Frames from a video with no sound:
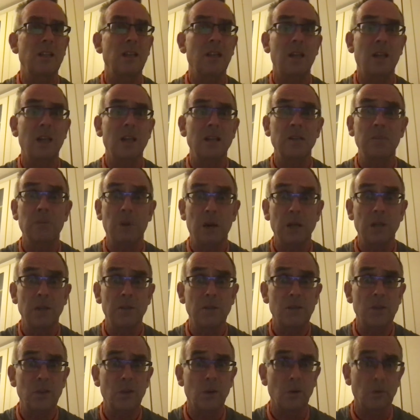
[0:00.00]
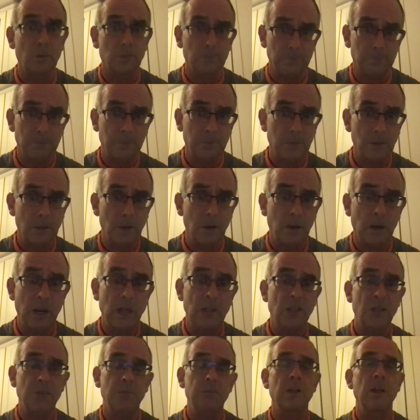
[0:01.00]
has a mind of its own.
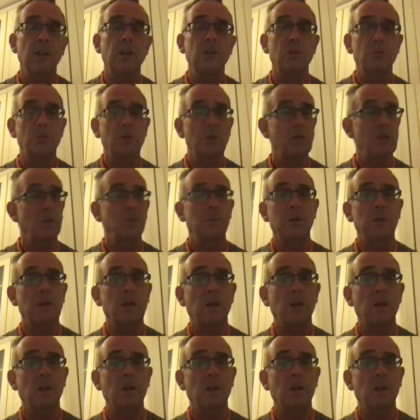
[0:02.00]
And sometimes when you type in the